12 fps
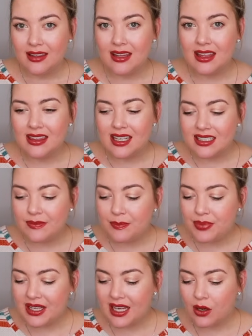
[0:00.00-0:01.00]
that this
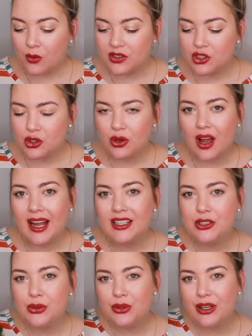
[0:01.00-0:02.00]
being was
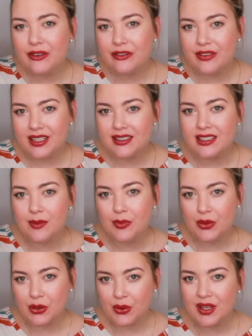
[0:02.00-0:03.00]
trying to convince him
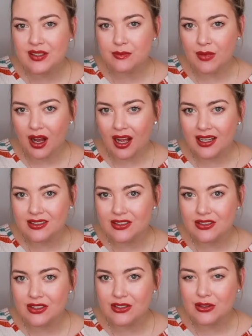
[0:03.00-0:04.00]
through his mind
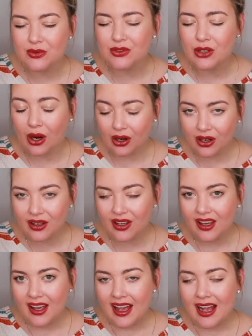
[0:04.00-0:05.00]
to do dark
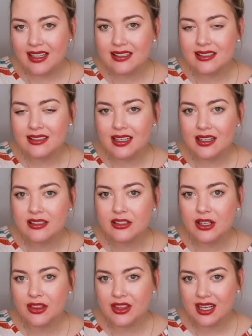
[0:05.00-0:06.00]
and
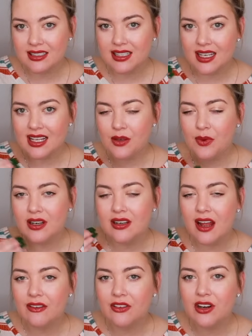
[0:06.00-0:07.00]
sinister things that he would
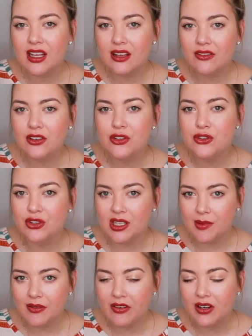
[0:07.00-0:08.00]
never even
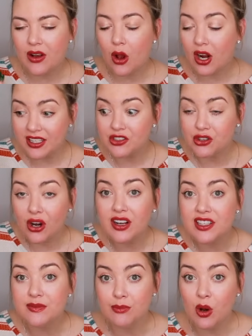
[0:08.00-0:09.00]
dream of on, on his
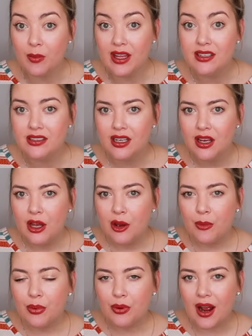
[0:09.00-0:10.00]
darkest moment
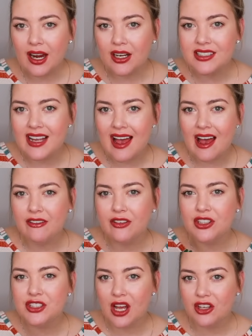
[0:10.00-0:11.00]
prior to
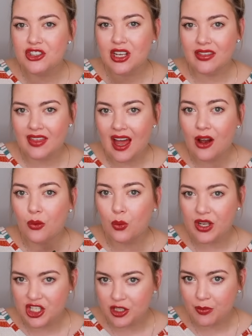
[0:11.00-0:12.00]
ever touching that
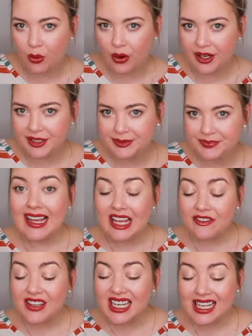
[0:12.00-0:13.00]
Ouija board.
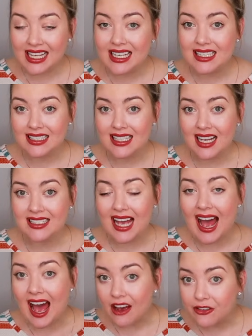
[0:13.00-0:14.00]
Even Ian says
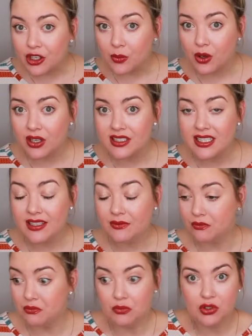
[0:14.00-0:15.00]
afterwards
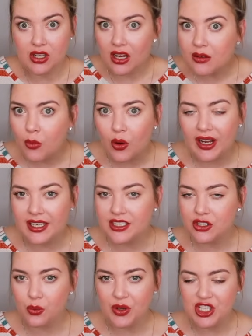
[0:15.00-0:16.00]
he dug more
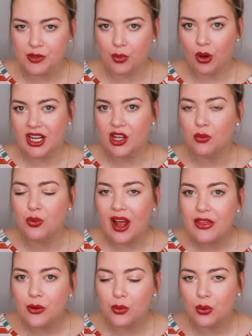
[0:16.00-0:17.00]
into the Ouija board, he
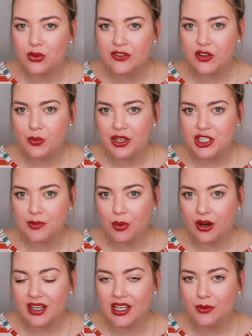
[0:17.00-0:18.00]
read the rules of the Ouija
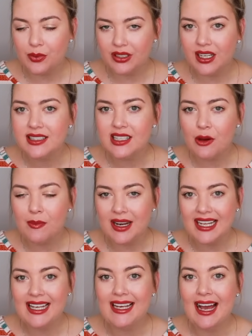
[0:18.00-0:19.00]
board, and he realized how
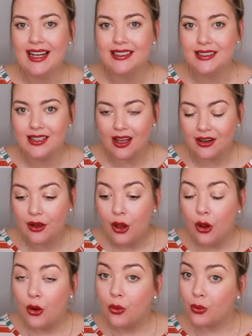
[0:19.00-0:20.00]
many he had done
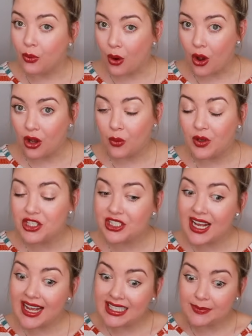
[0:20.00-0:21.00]
wrong, which
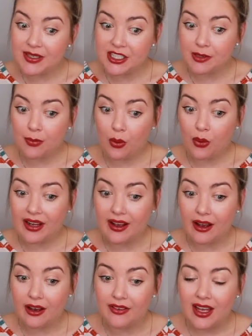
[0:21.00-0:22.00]
takes me to the
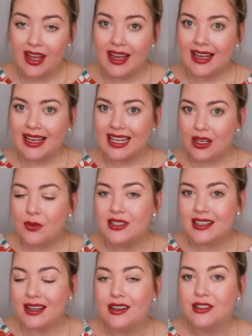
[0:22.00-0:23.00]
point of he
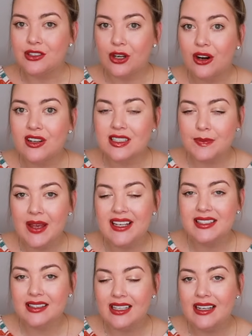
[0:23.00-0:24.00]
was in a dark
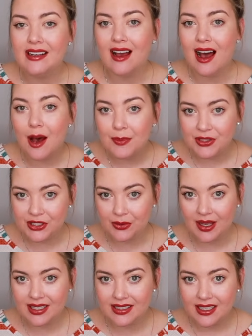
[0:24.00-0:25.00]
space leading up to
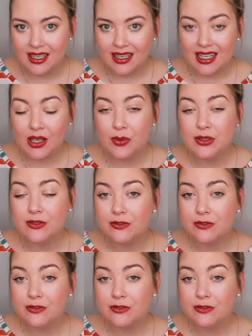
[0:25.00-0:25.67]
it. He was